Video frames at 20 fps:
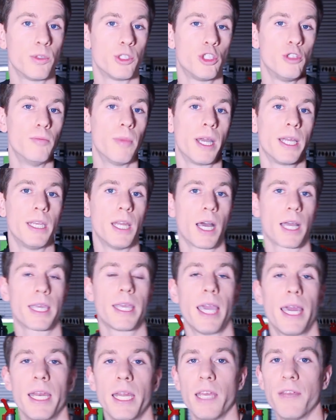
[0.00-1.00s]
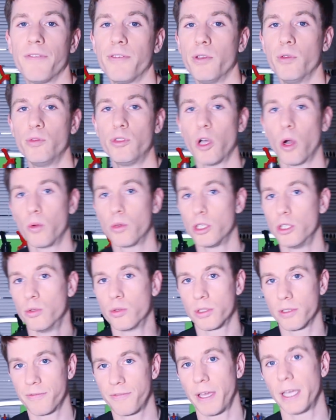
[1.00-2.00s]
which you might not get if you don't
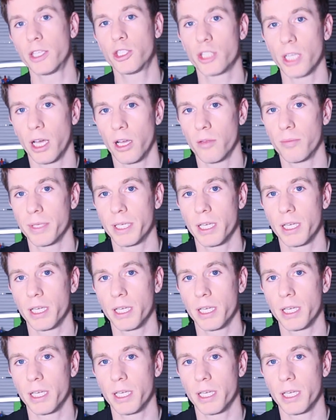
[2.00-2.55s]
use the Faceshell,